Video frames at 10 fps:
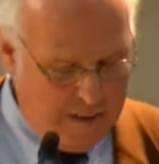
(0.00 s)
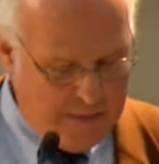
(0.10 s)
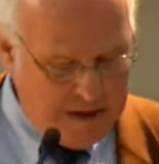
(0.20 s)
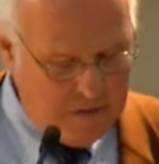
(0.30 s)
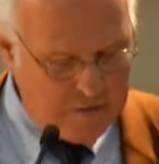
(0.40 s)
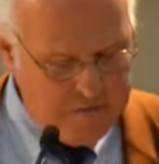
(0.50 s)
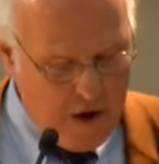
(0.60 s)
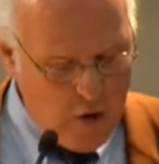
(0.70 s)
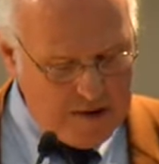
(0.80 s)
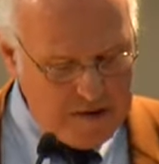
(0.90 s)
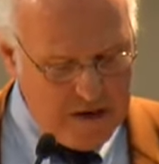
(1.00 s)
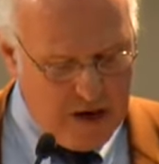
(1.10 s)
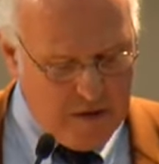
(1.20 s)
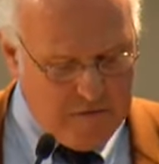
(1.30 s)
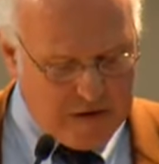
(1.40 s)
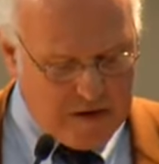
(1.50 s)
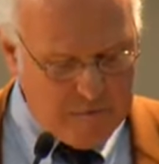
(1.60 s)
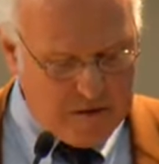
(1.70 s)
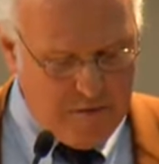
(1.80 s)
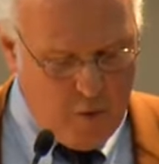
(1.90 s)
I believe that focusing on the
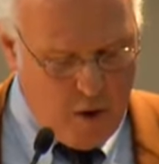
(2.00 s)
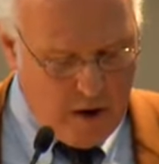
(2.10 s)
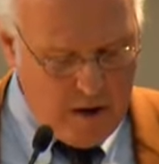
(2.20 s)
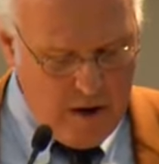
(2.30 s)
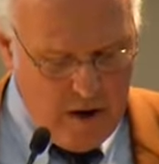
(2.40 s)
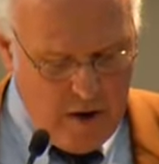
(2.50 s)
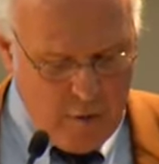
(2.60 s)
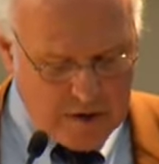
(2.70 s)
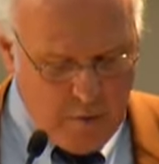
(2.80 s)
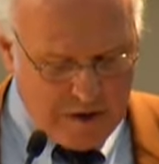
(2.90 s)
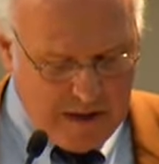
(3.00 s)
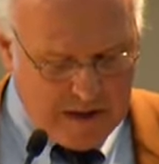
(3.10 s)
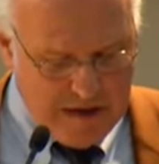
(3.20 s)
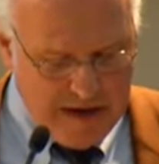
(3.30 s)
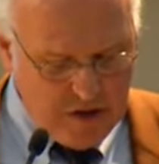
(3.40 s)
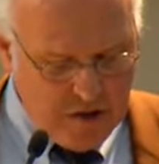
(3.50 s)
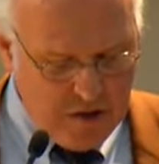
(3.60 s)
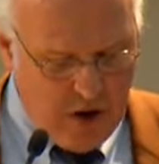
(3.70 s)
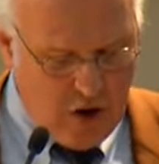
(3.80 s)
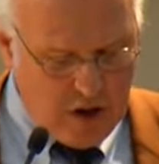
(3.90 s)
victims of war was what attention
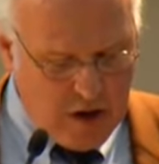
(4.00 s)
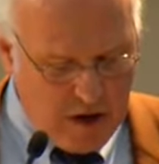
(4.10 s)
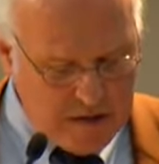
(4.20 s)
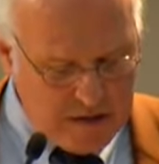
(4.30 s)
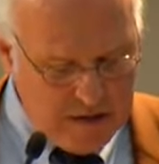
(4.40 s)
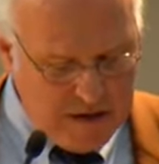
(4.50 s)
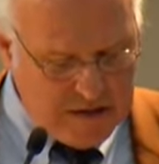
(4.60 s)
to the Holocaust